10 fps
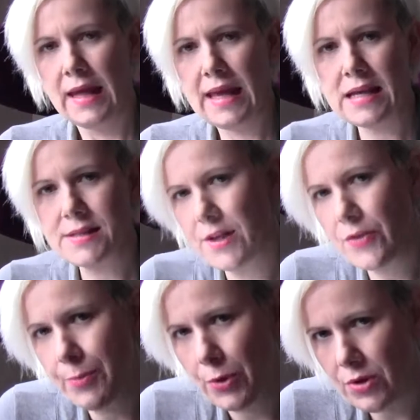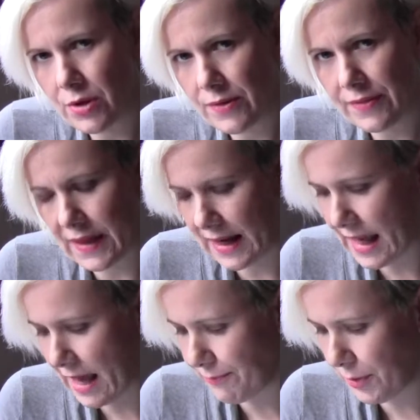He has another book that I
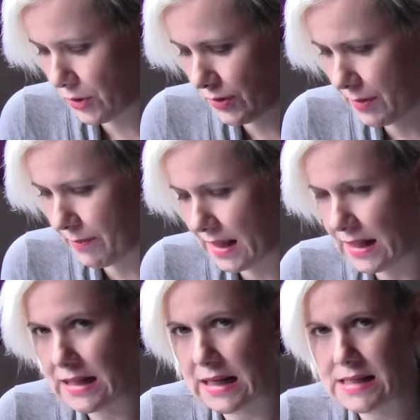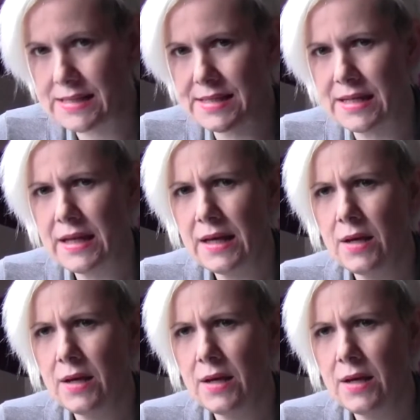haven't put on the mailing list,